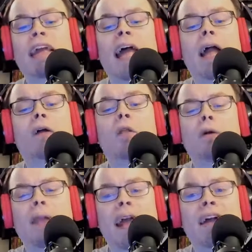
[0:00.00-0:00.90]

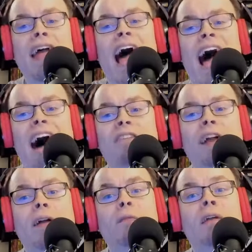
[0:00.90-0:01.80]
including
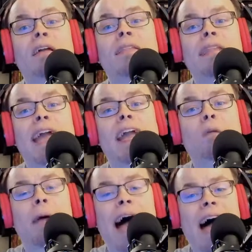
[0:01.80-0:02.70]
having Nick
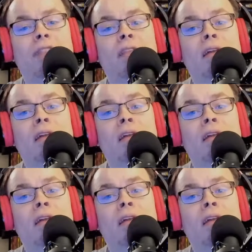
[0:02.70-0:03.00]
and Matt,